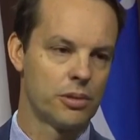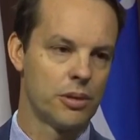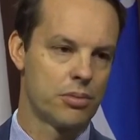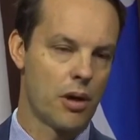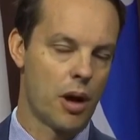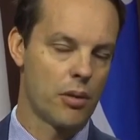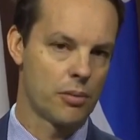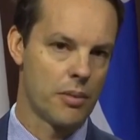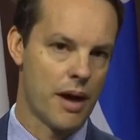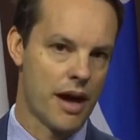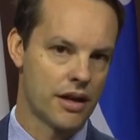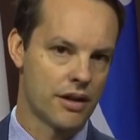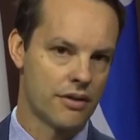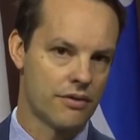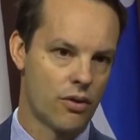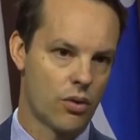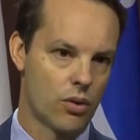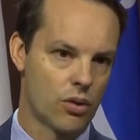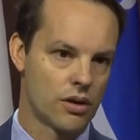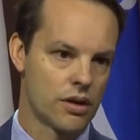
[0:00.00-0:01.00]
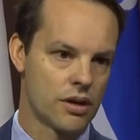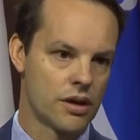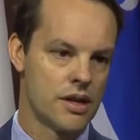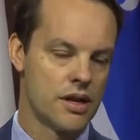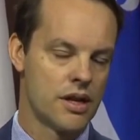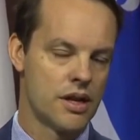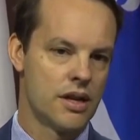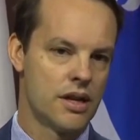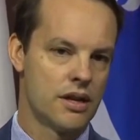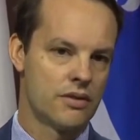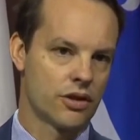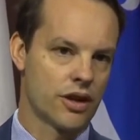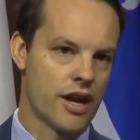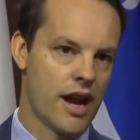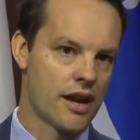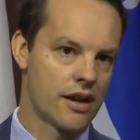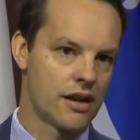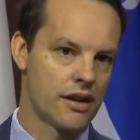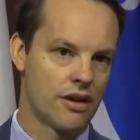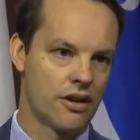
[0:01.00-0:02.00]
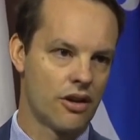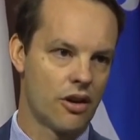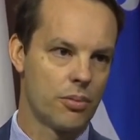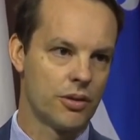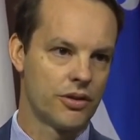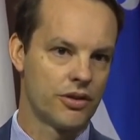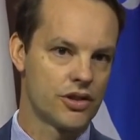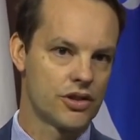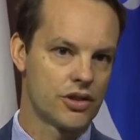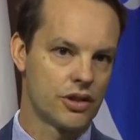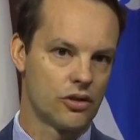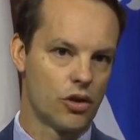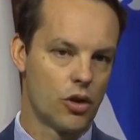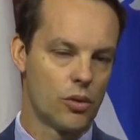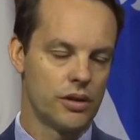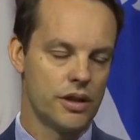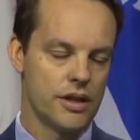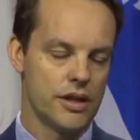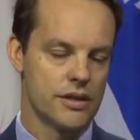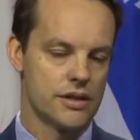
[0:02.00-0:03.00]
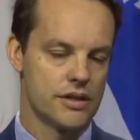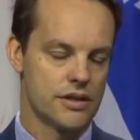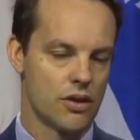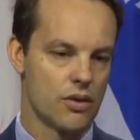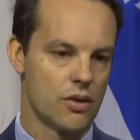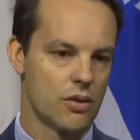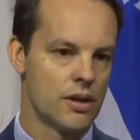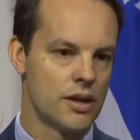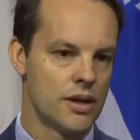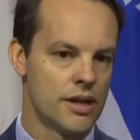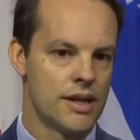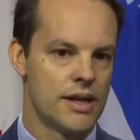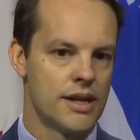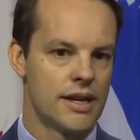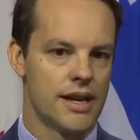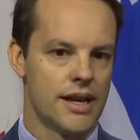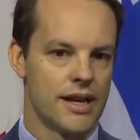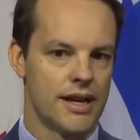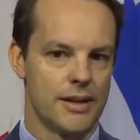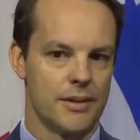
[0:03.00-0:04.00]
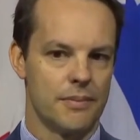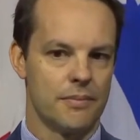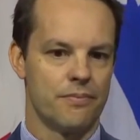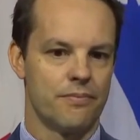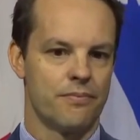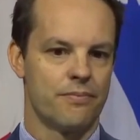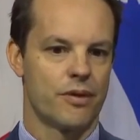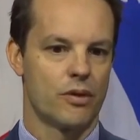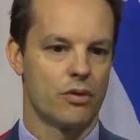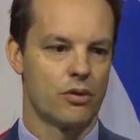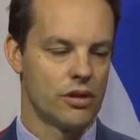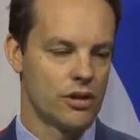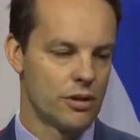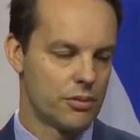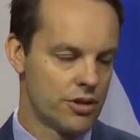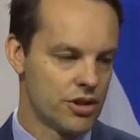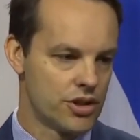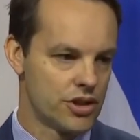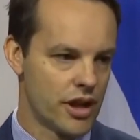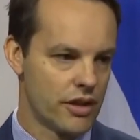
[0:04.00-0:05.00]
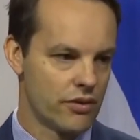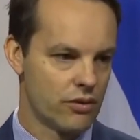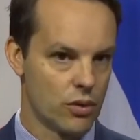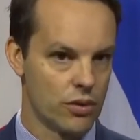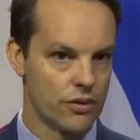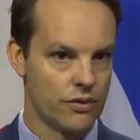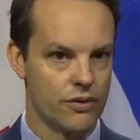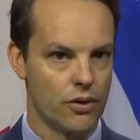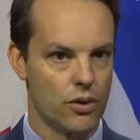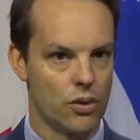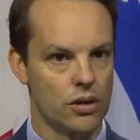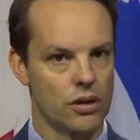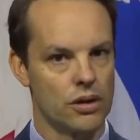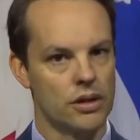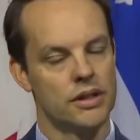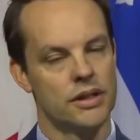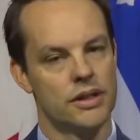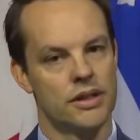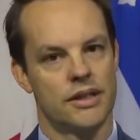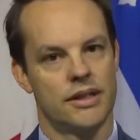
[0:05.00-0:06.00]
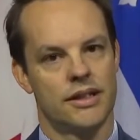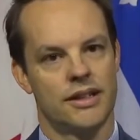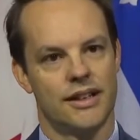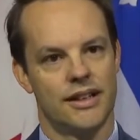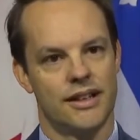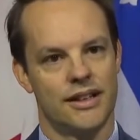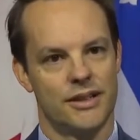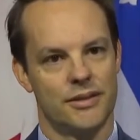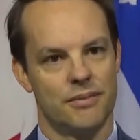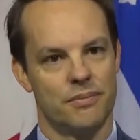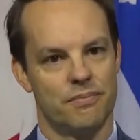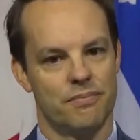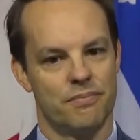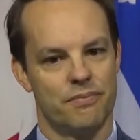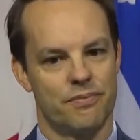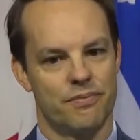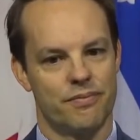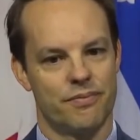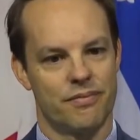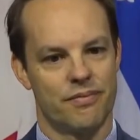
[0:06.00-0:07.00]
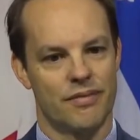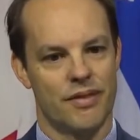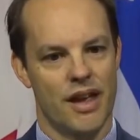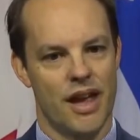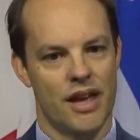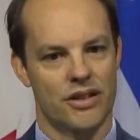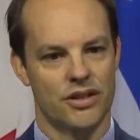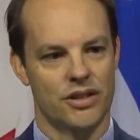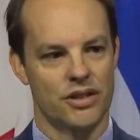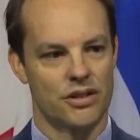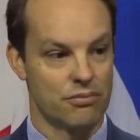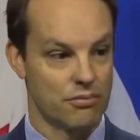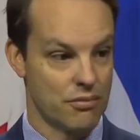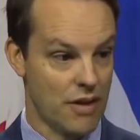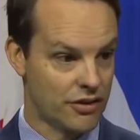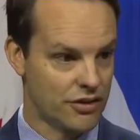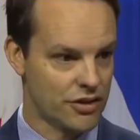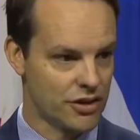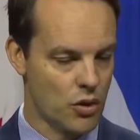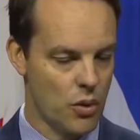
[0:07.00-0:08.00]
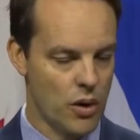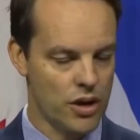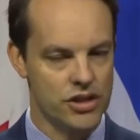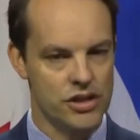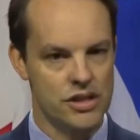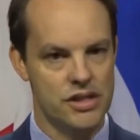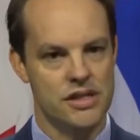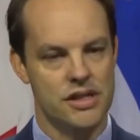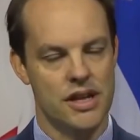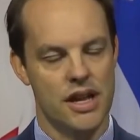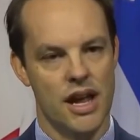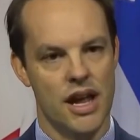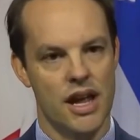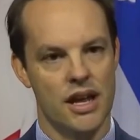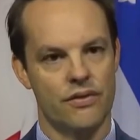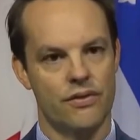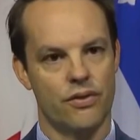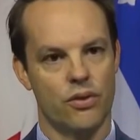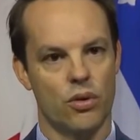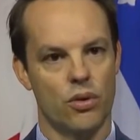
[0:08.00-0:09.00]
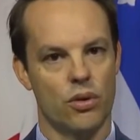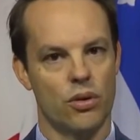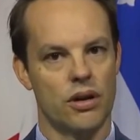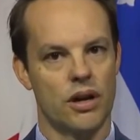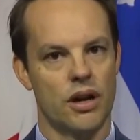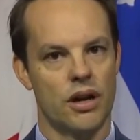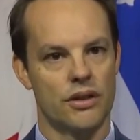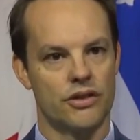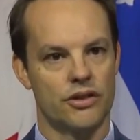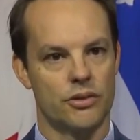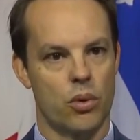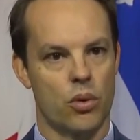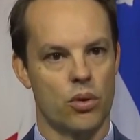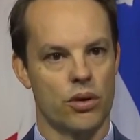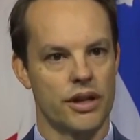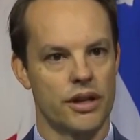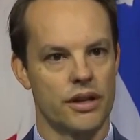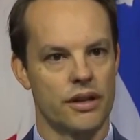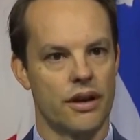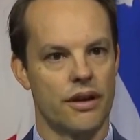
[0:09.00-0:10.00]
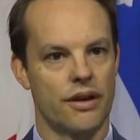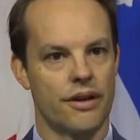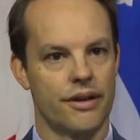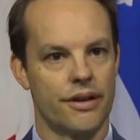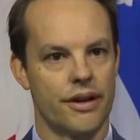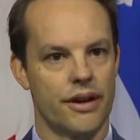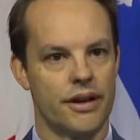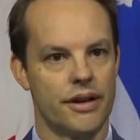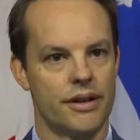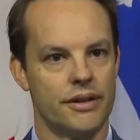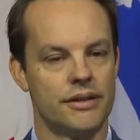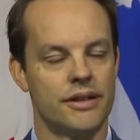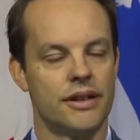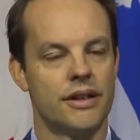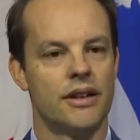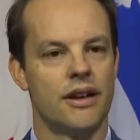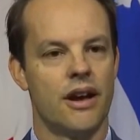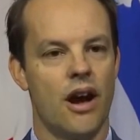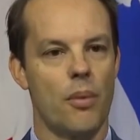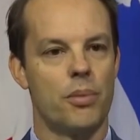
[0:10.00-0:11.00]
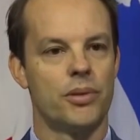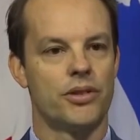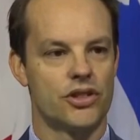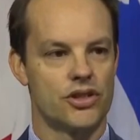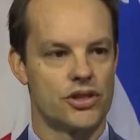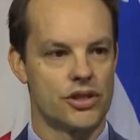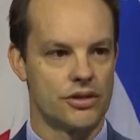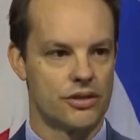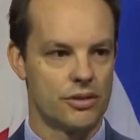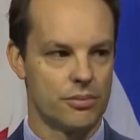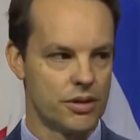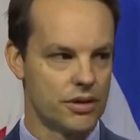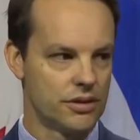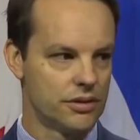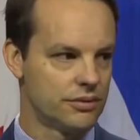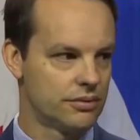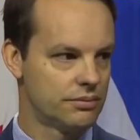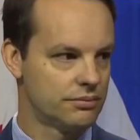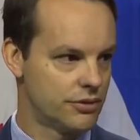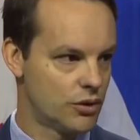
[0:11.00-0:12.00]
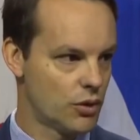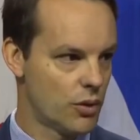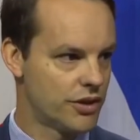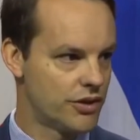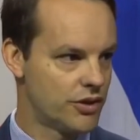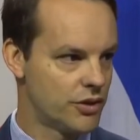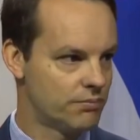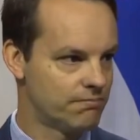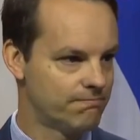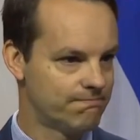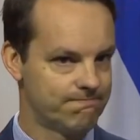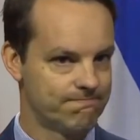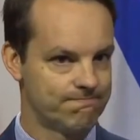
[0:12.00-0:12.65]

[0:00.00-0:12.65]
problematic for Canada and our position globally. And so, really appreciate everyone for asking the questions and for supporting our opposition to Bill 282.